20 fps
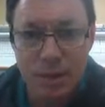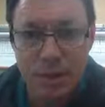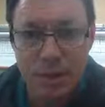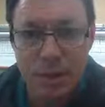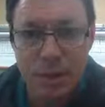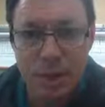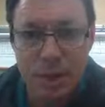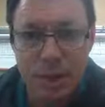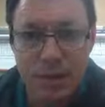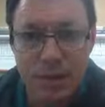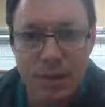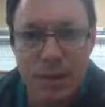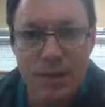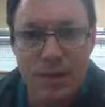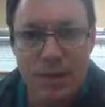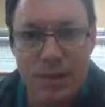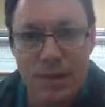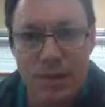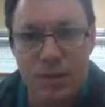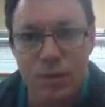Okay,
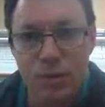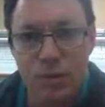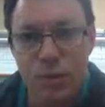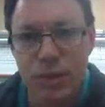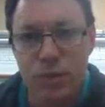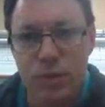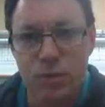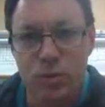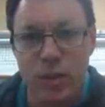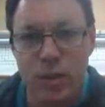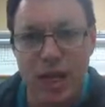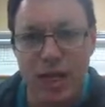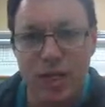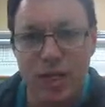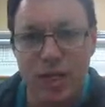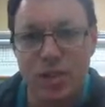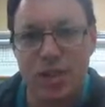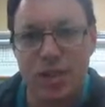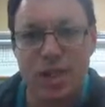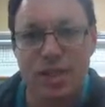and it'll
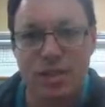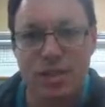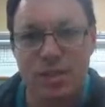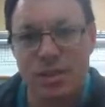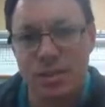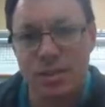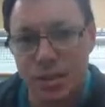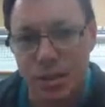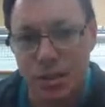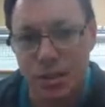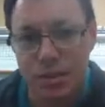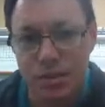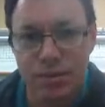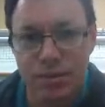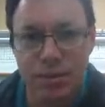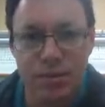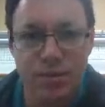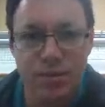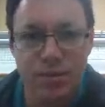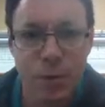rationalize itself
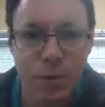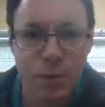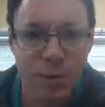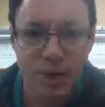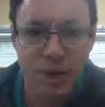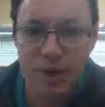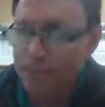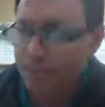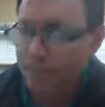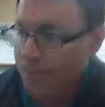for me.